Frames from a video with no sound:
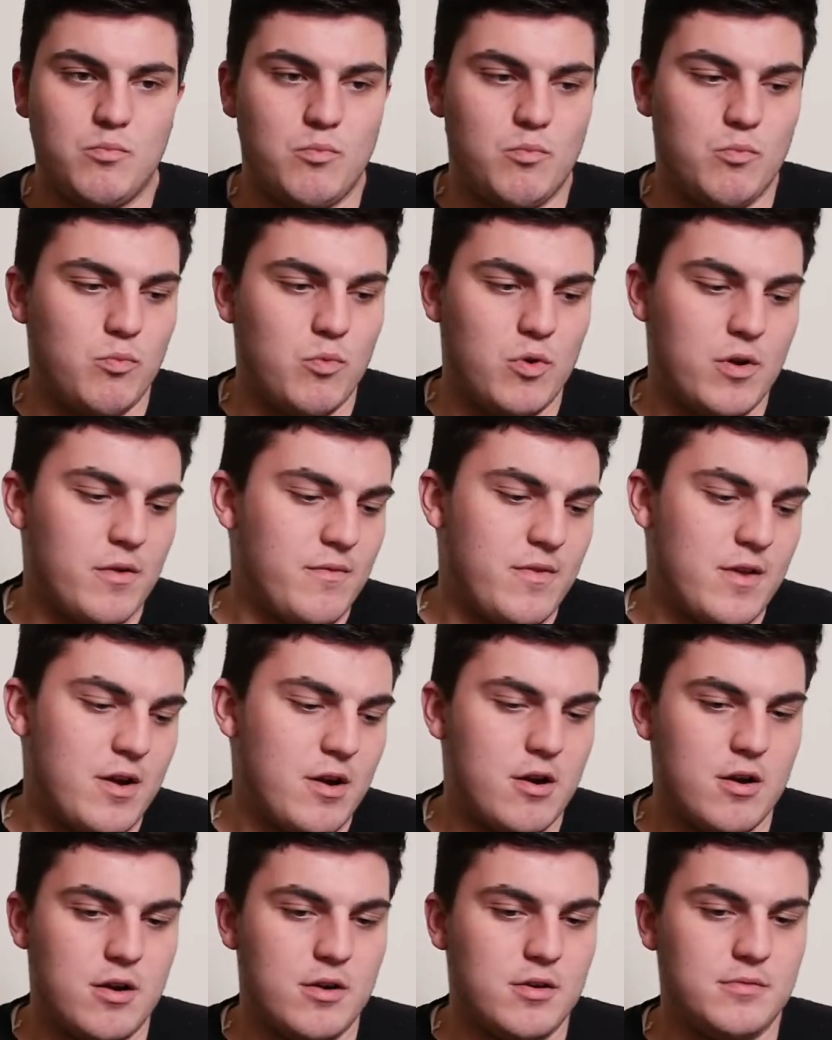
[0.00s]
one of
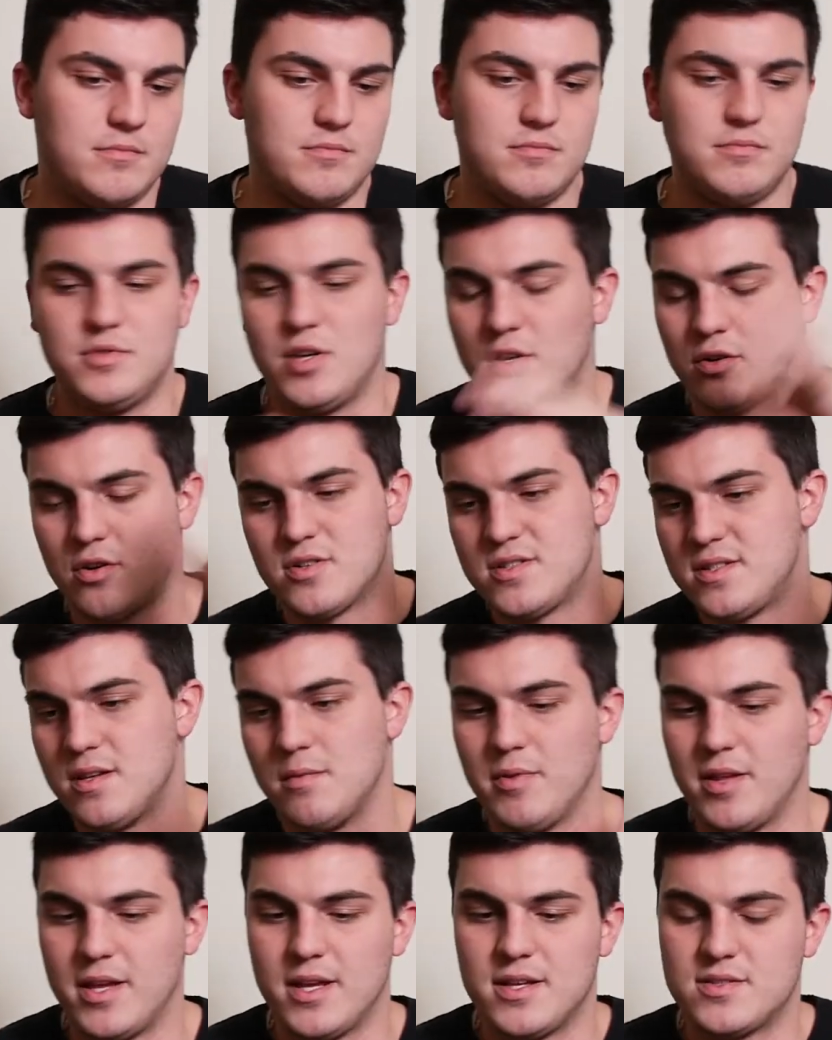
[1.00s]
their younger
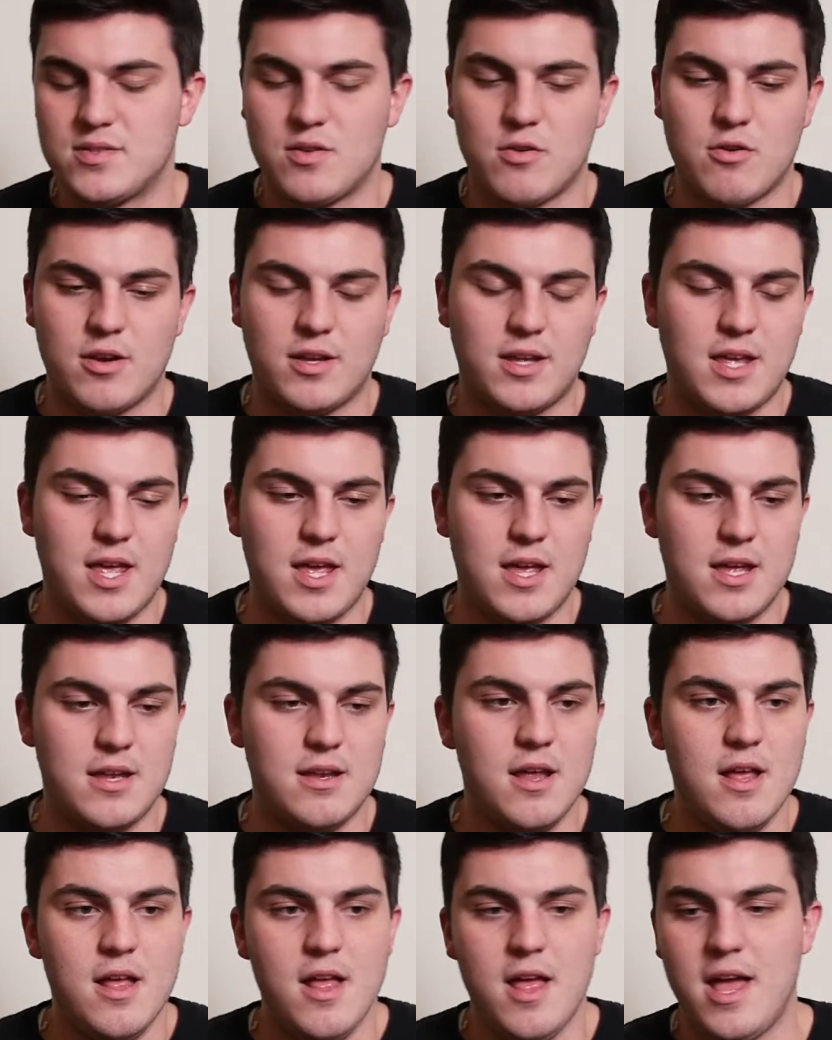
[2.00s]
siblings or a kid
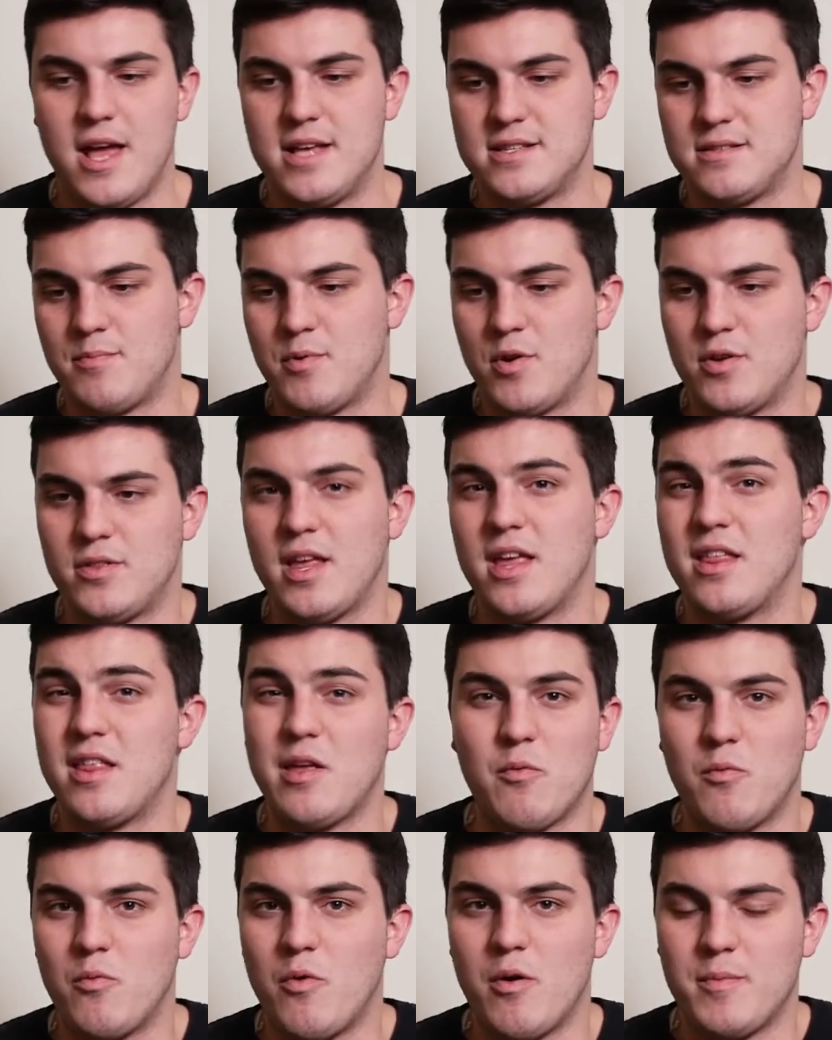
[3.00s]
has a birthday and they
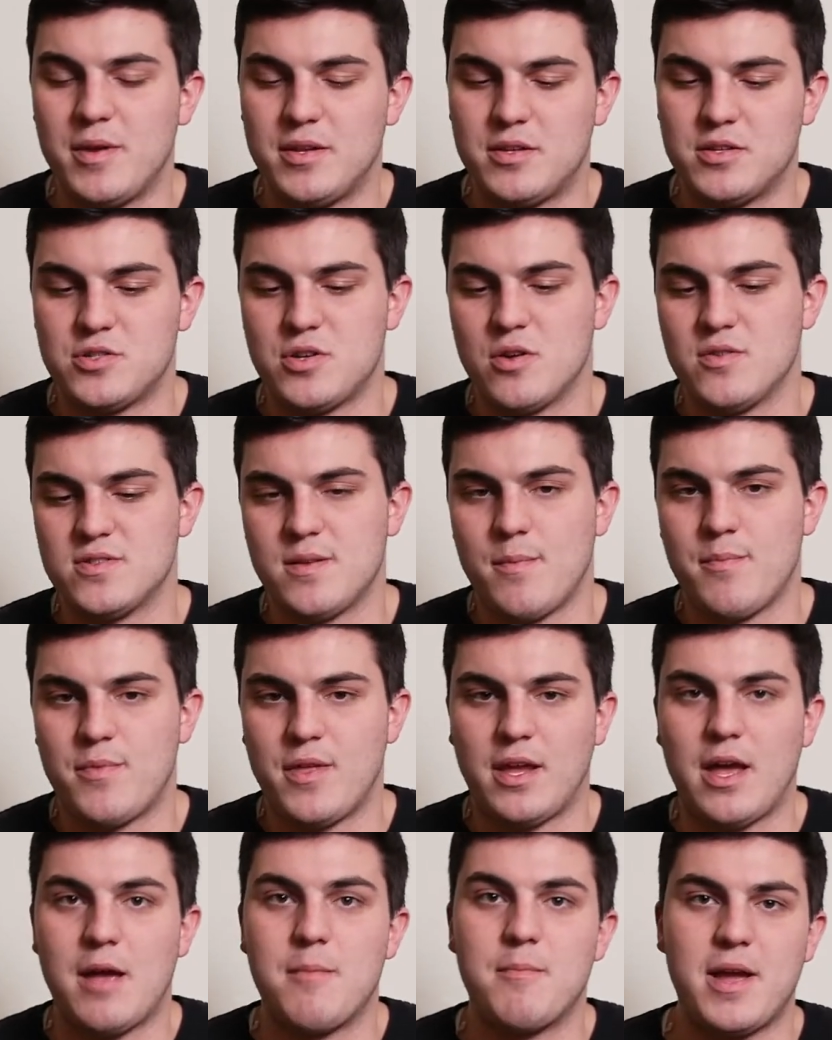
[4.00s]
want me to show
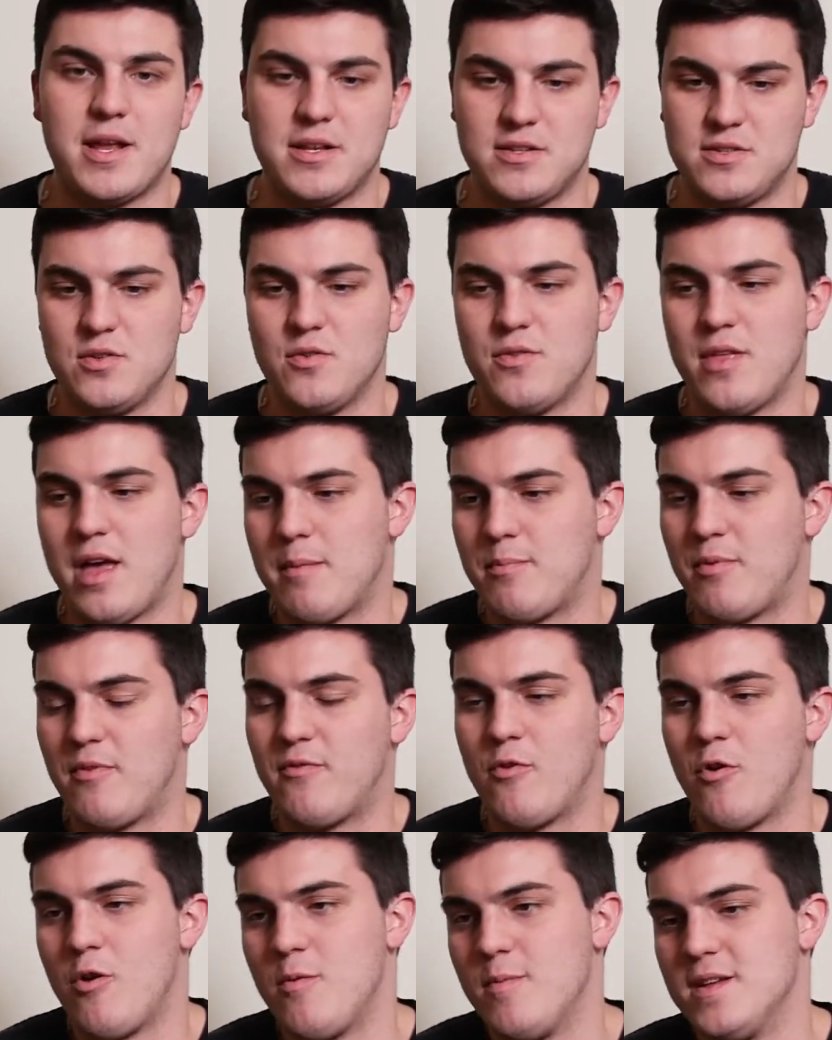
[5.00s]
something, I might do that
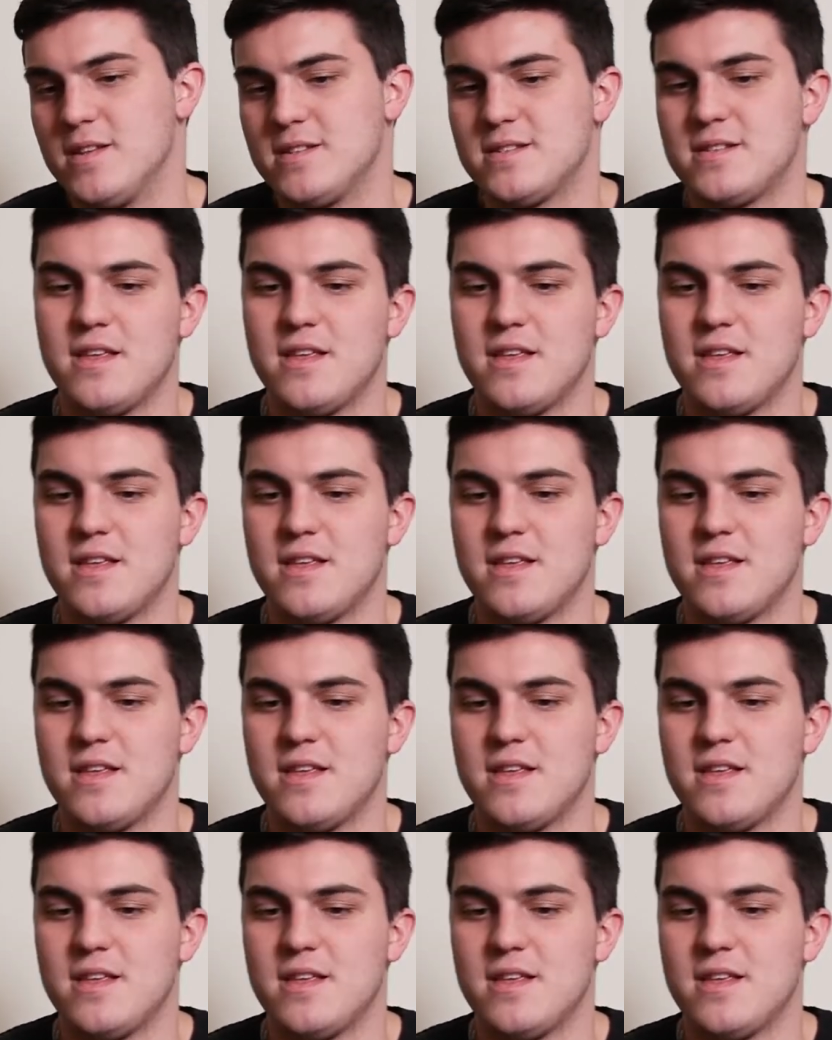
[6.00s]
performance.